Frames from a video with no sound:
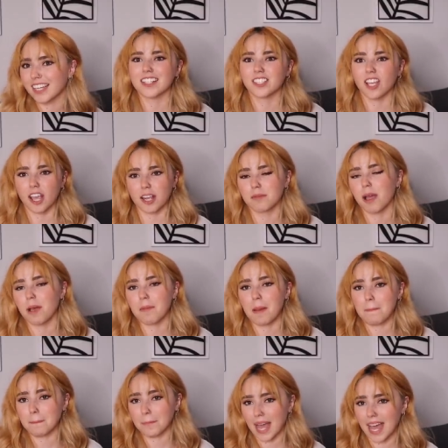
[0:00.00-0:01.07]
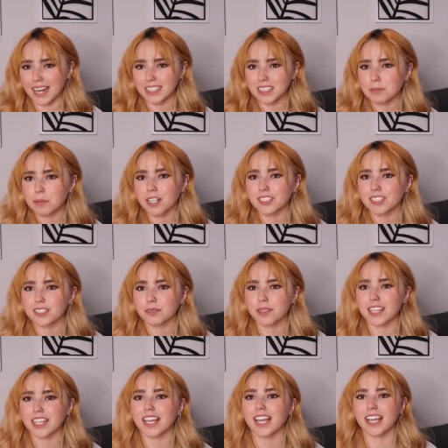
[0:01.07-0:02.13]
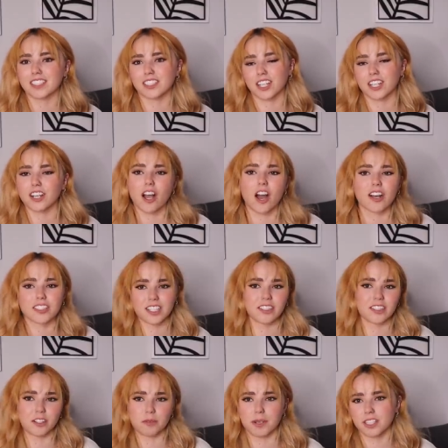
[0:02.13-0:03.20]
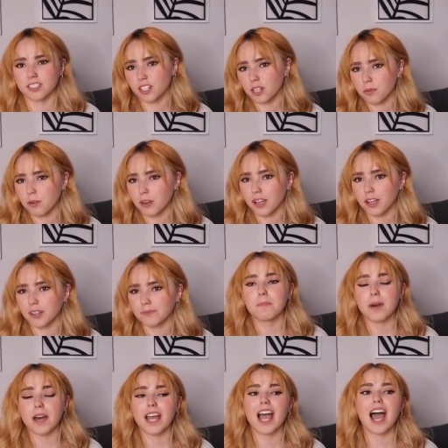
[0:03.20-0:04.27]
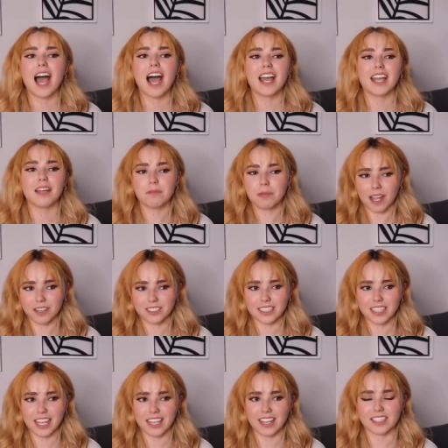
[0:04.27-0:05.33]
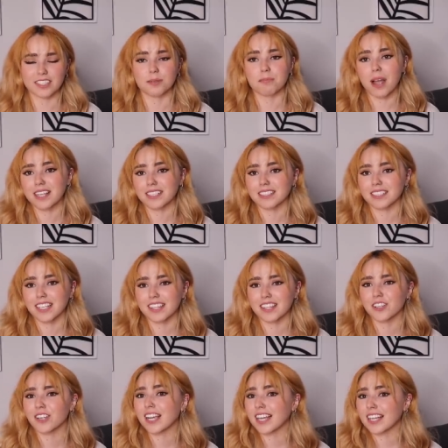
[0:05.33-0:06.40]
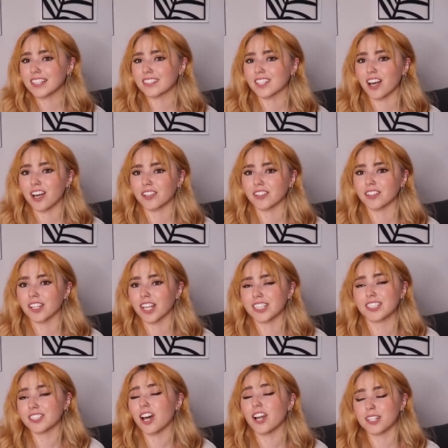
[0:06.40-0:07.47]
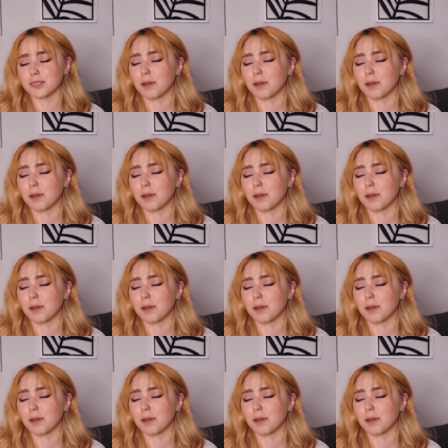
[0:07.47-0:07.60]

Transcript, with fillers: and talking about my bad experiences with it is gonna cause a little bit of turmoil. But I am proud to say that surprisingly there is a, it's not as